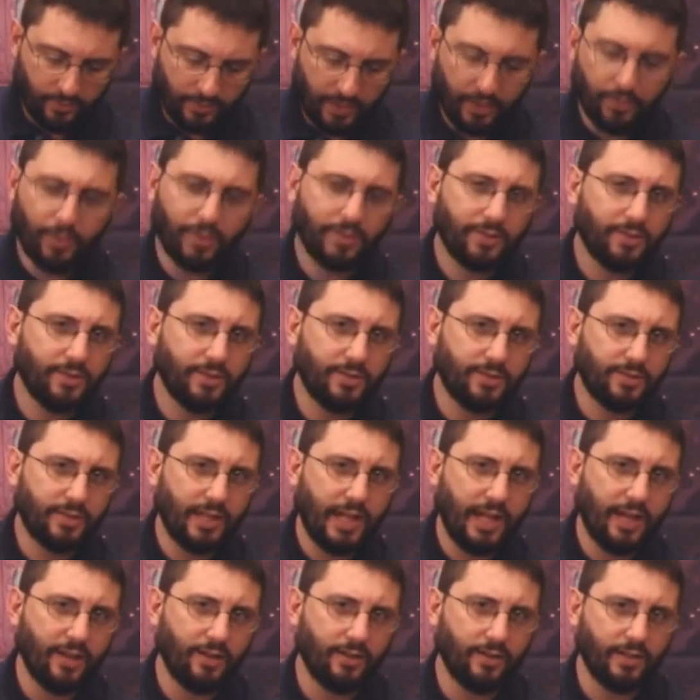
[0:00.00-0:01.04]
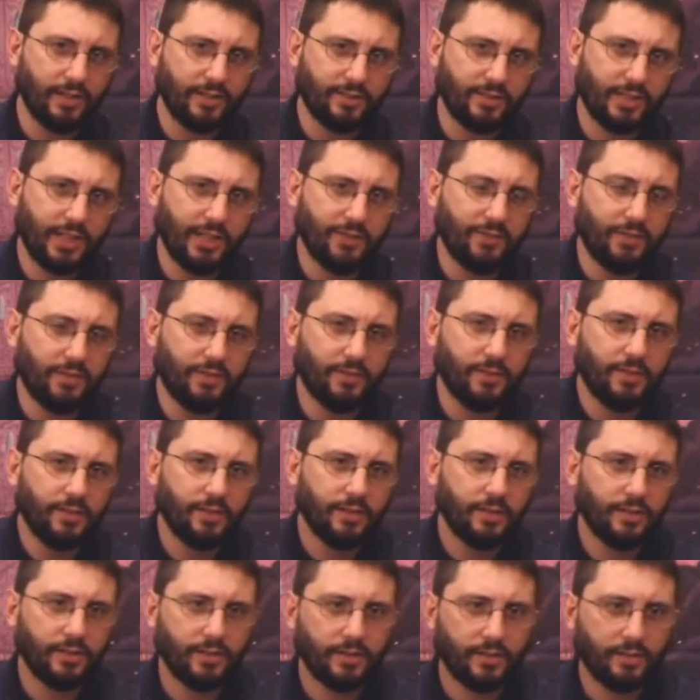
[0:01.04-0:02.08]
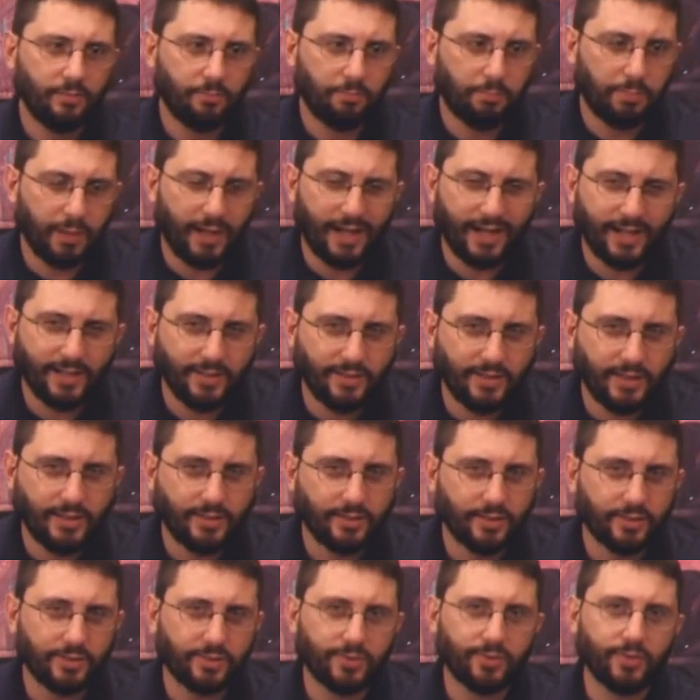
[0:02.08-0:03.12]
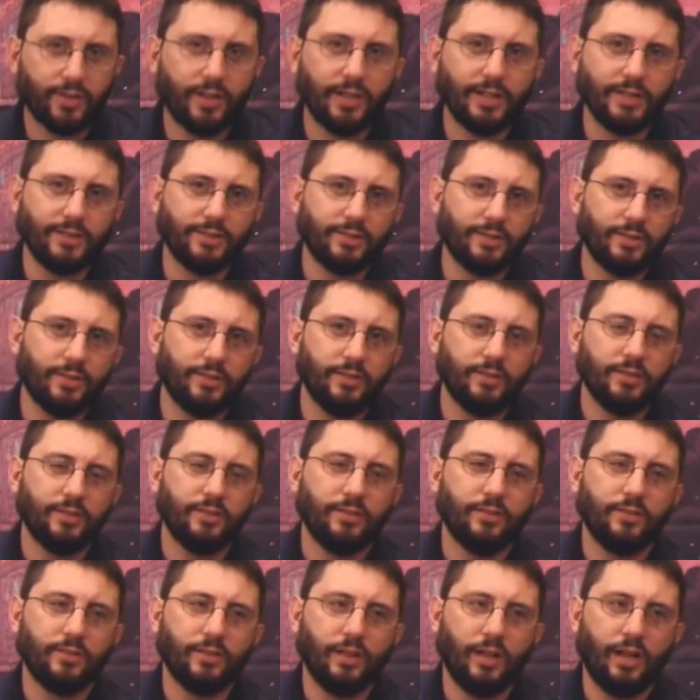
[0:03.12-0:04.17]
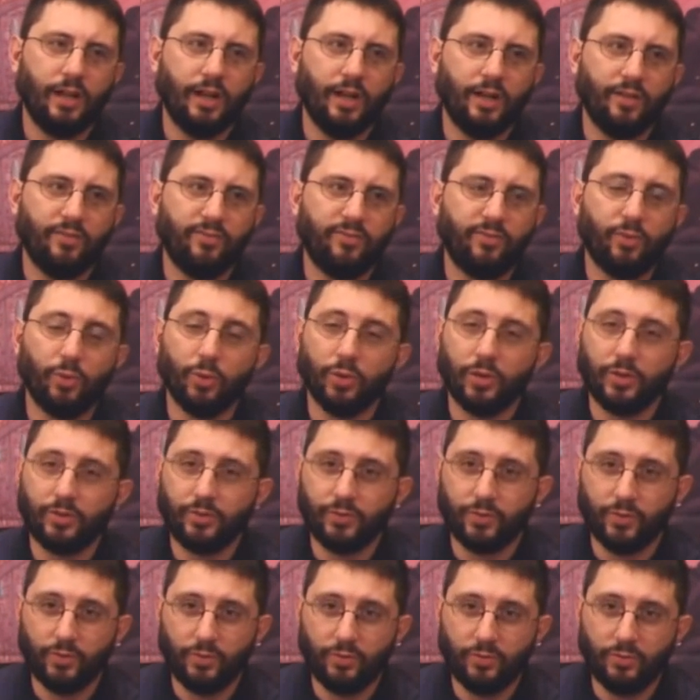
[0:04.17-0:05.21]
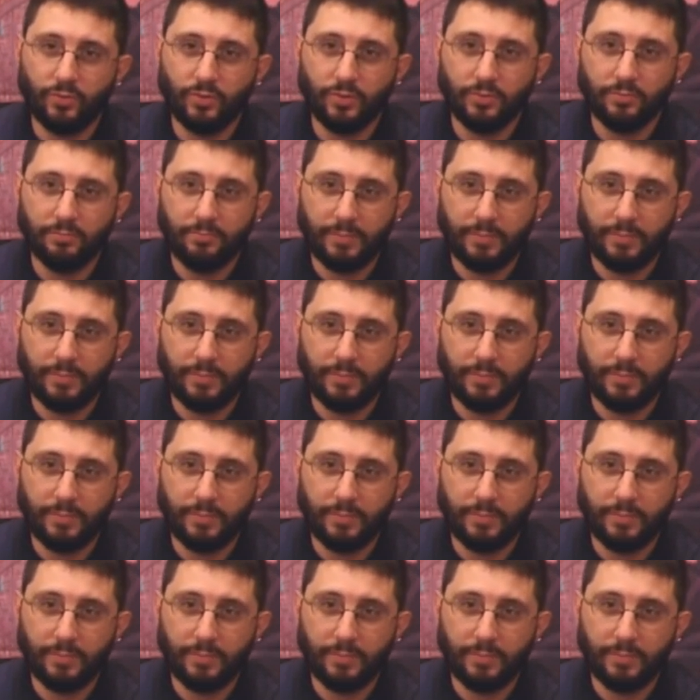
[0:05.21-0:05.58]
Now, what's the standard that's given by Jesus Christ uh, for a true